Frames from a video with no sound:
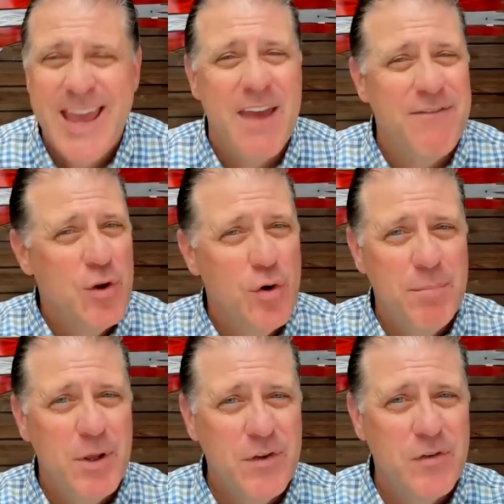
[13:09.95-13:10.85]
If you
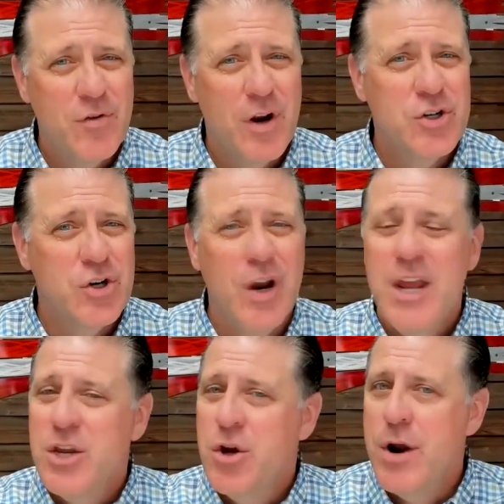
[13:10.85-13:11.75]
don't build the structure,
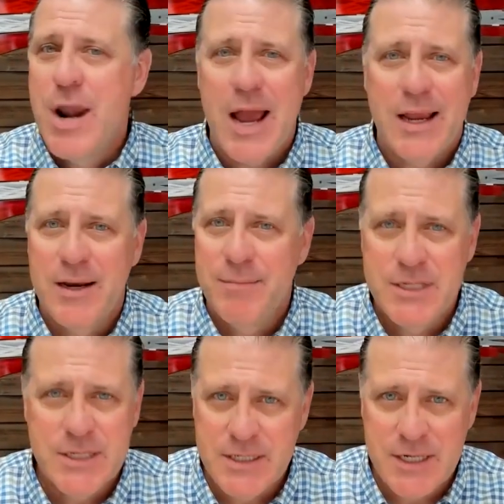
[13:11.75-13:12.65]
you're not going to be
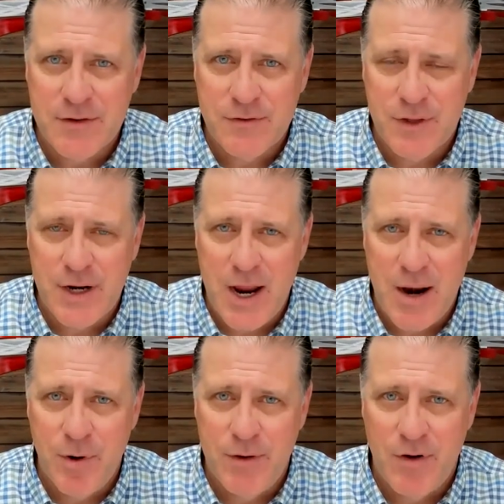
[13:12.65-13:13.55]
successful in a
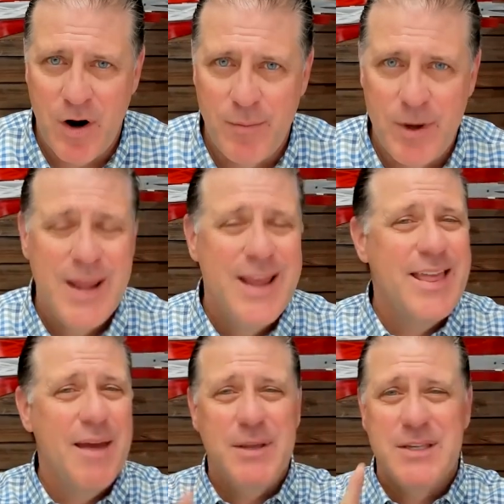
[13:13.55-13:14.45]
hybrid environment.
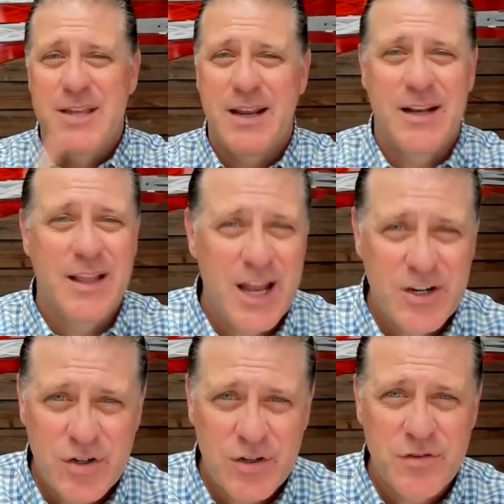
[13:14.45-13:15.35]
That means
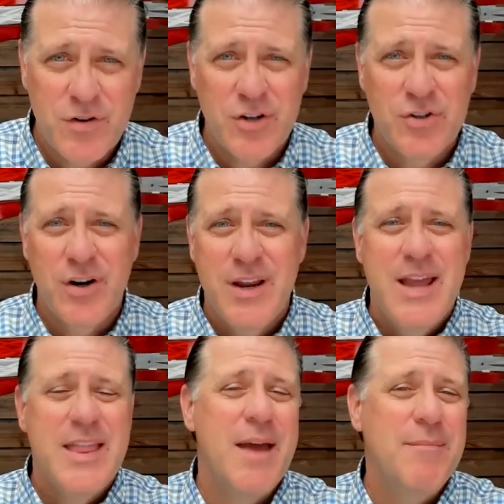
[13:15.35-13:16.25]
technological structure.
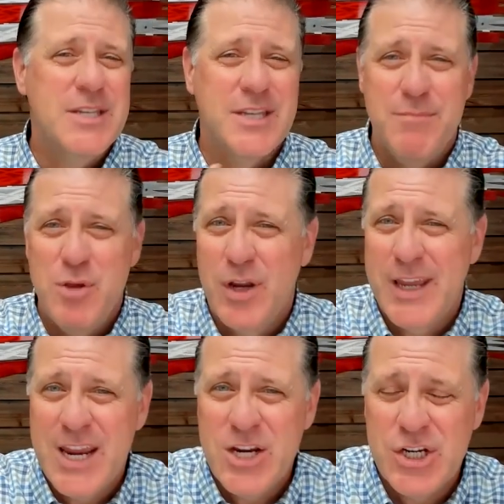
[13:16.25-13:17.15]
That means
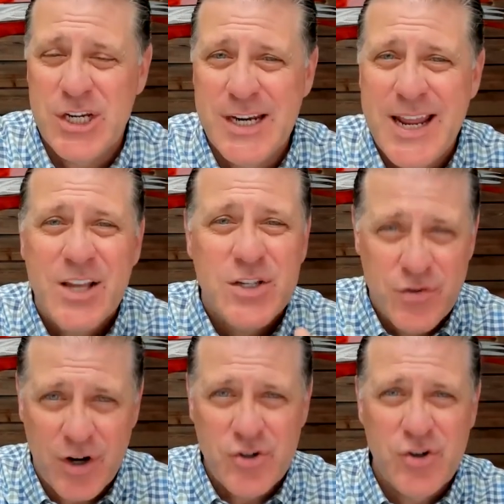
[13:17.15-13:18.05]
communication
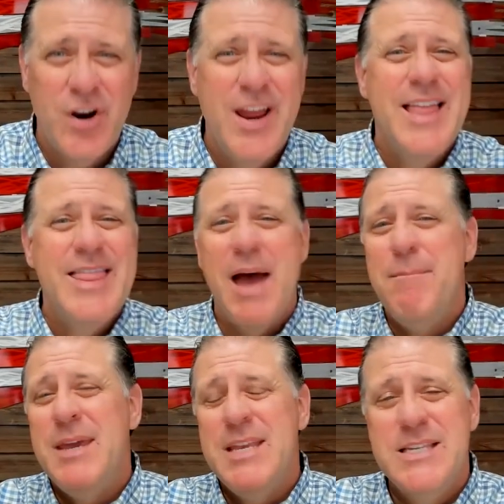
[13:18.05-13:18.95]
structure.
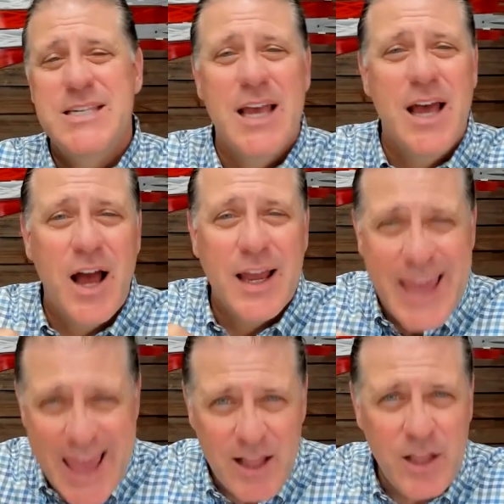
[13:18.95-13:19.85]
That means
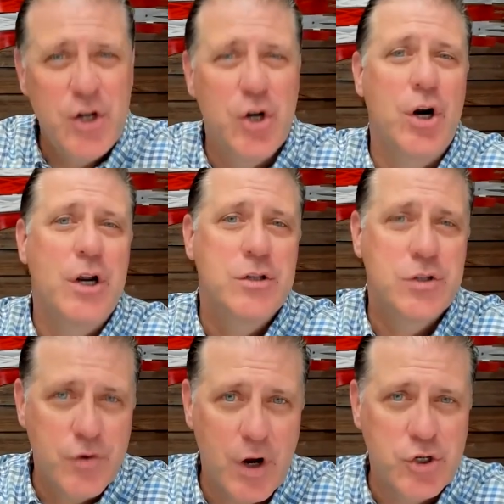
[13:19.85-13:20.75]
calendar
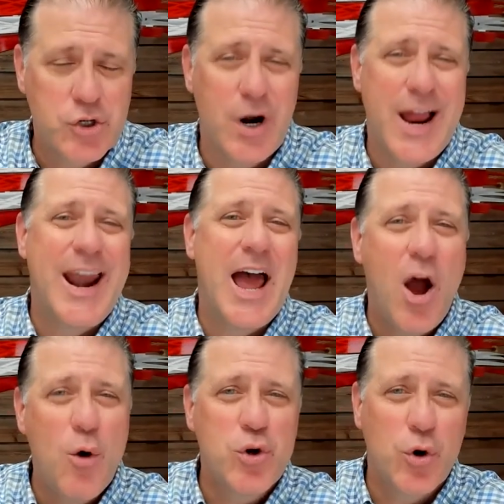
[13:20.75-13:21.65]
structure on
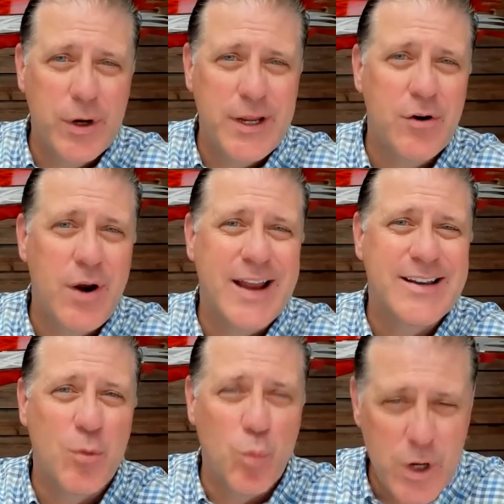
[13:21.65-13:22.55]
how you're going to
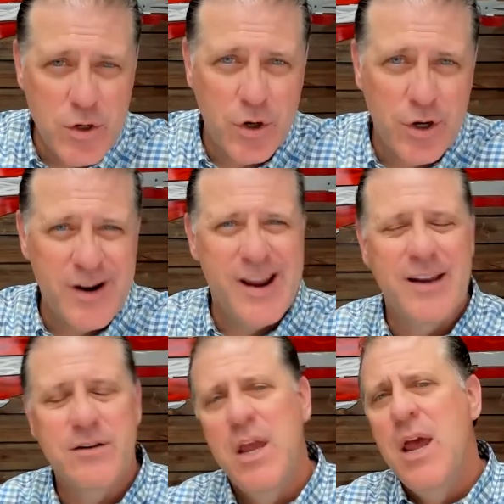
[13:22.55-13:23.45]
interact and when you're going to
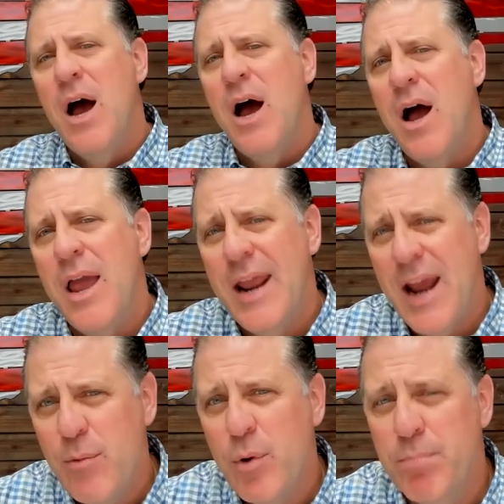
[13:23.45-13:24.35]
interact. Uh, and
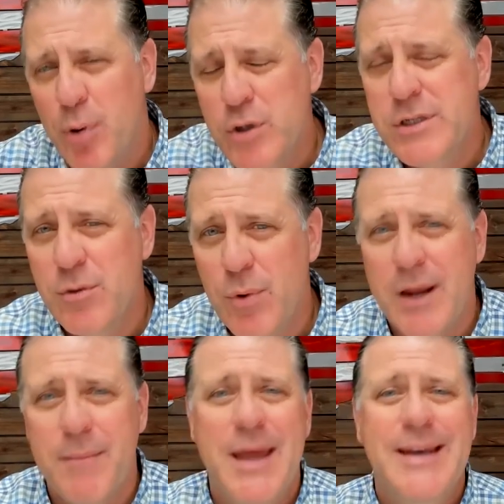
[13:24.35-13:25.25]
I would personally
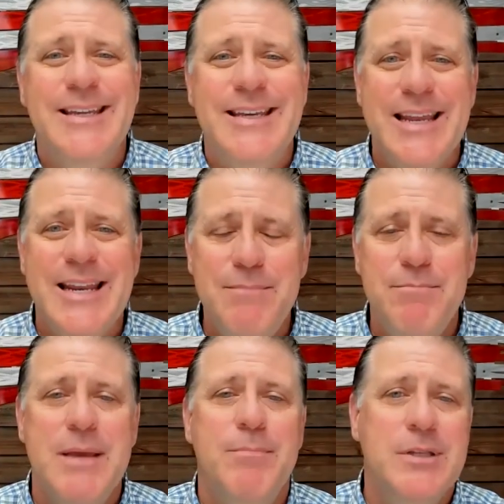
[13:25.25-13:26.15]
recommend getting
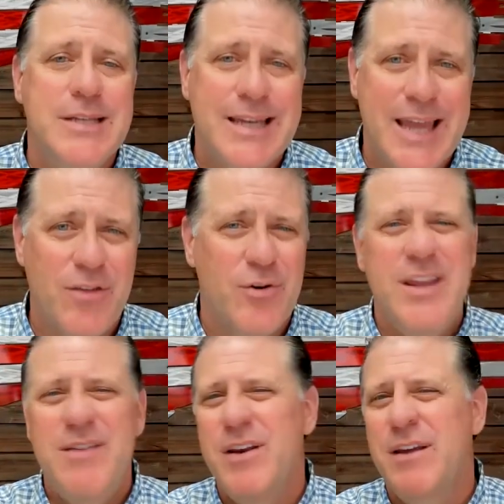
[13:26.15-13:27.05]
people together.
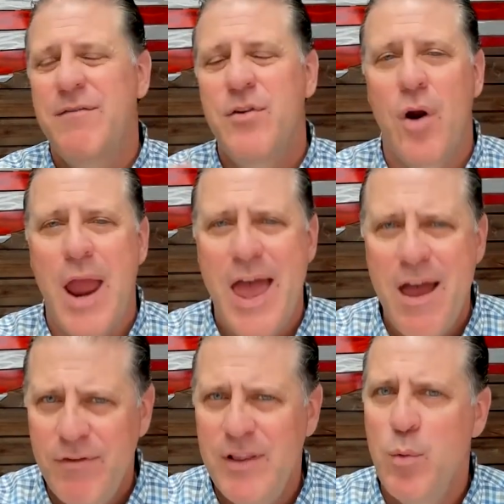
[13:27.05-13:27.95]
Even if you're
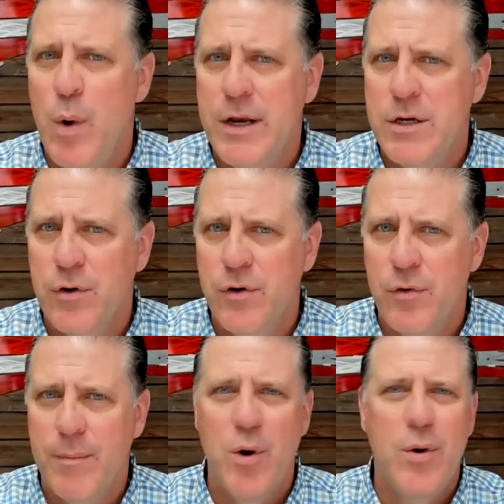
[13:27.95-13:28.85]
heavily weighted
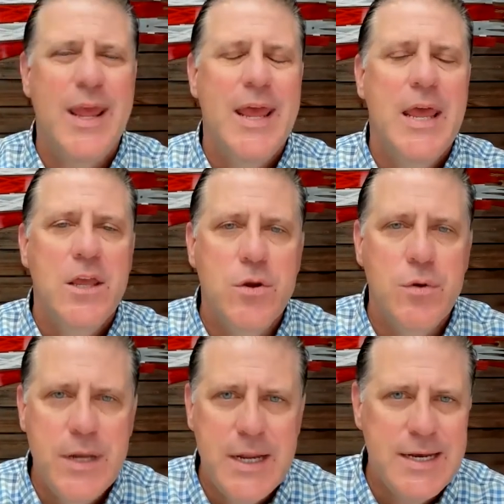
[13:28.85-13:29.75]
towards remote, you
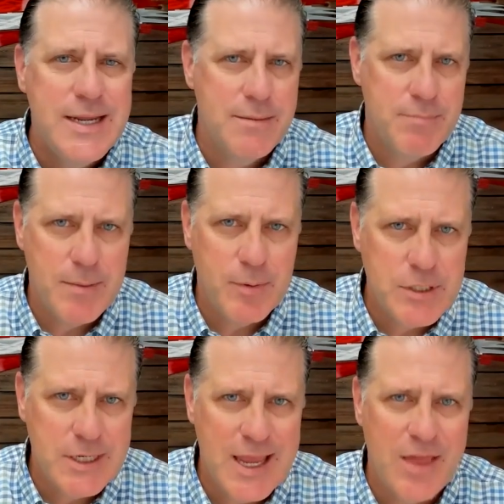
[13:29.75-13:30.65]
need to get people
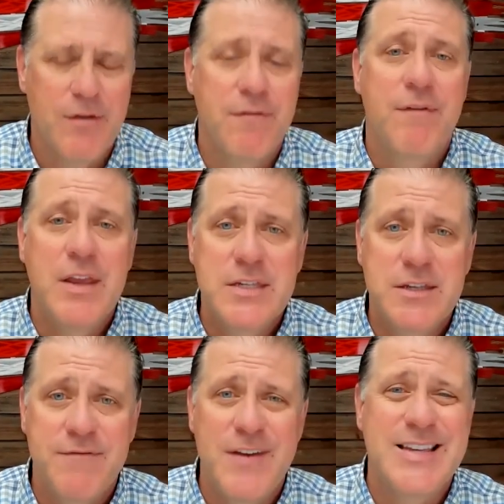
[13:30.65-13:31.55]
together face
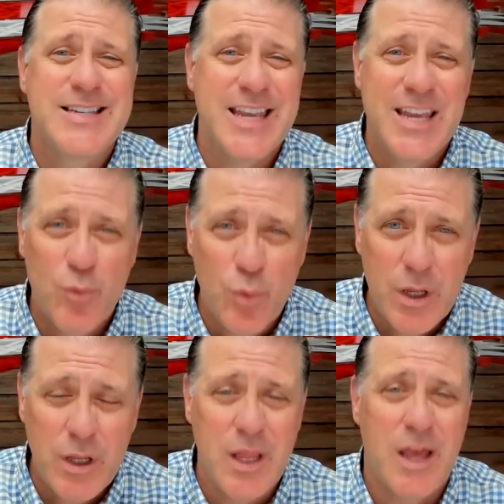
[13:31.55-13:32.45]
to face in
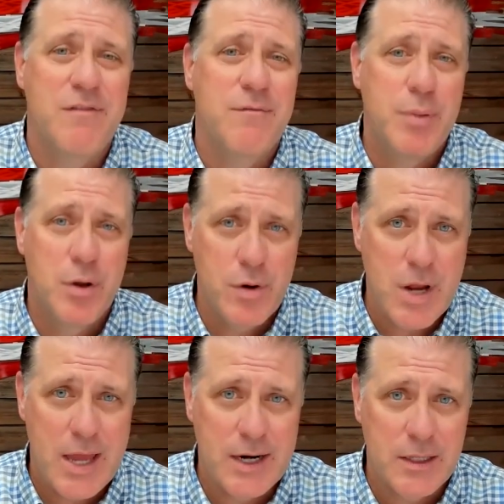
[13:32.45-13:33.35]
real life
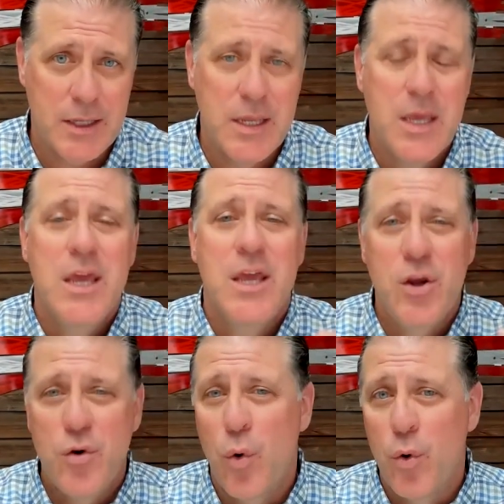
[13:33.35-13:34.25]
periodically
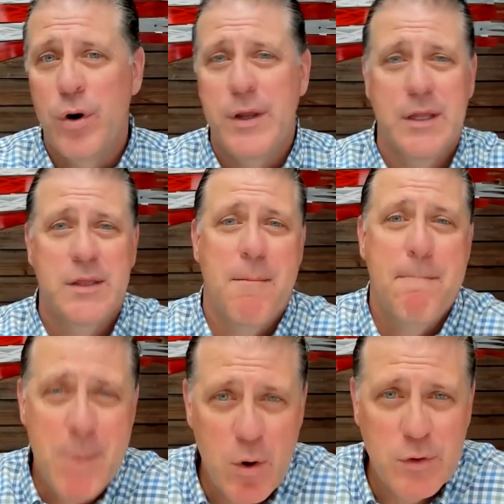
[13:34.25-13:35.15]
in order to get the
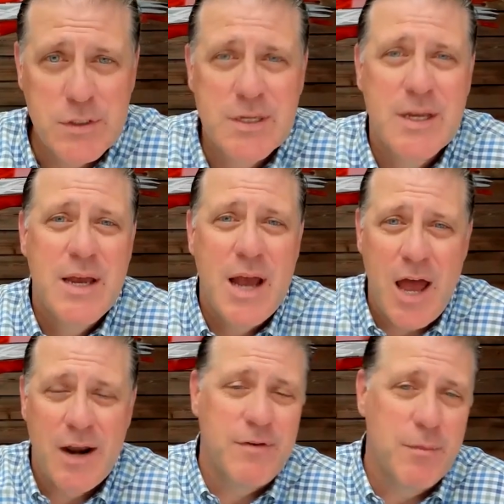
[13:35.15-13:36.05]
most
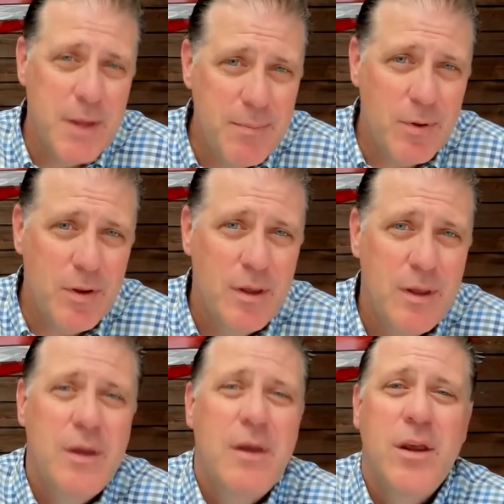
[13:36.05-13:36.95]
out of your people,
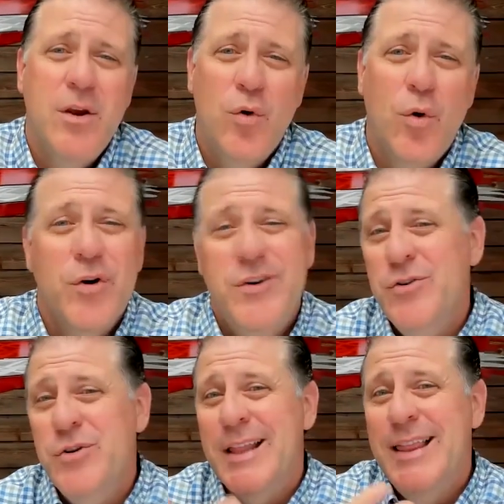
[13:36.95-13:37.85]
in order
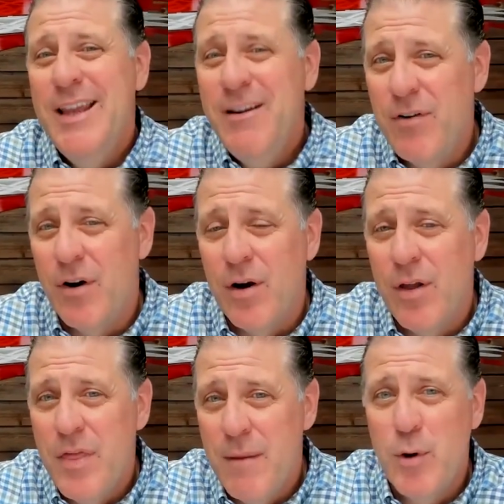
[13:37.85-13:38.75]
to
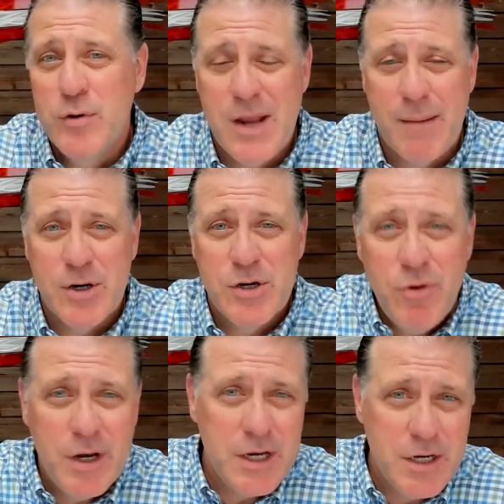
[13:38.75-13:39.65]
deliver the most
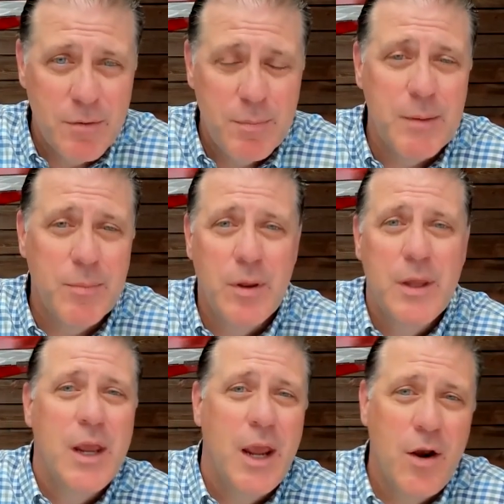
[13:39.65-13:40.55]
opportunity to your people,
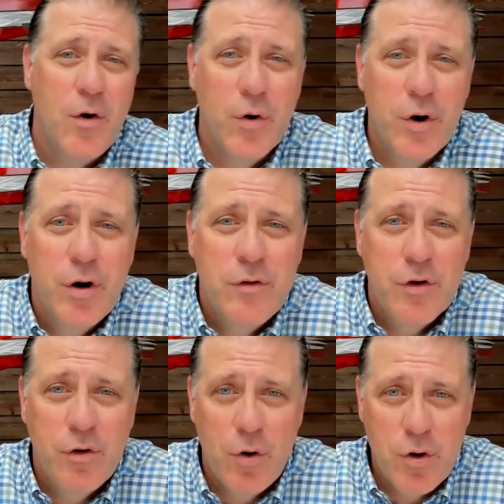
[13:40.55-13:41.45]
and in order
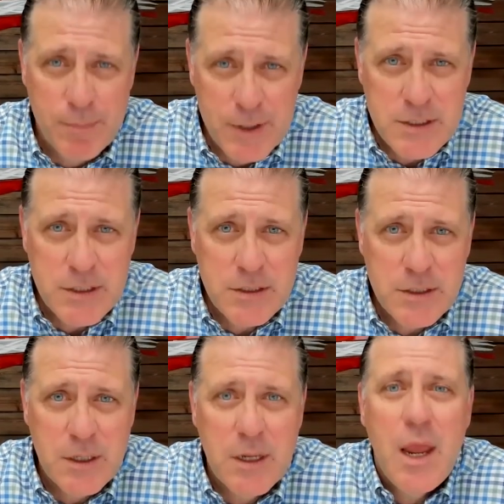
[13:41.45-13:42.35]
to grow your
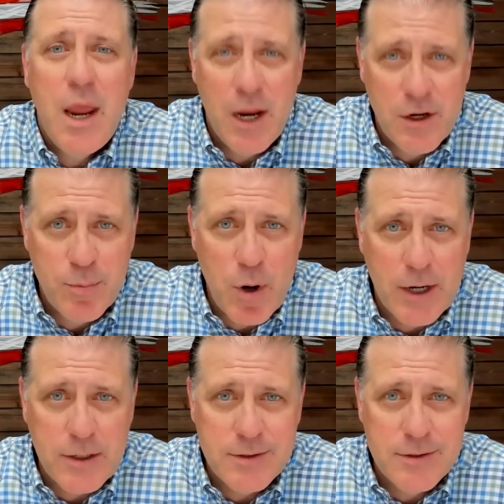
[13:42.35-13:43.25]
business and your
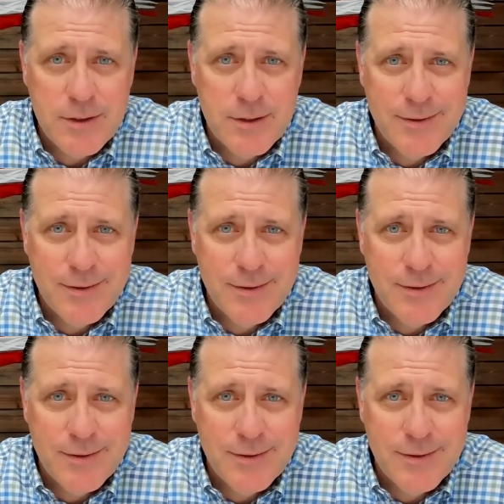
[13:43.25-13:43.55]
practice.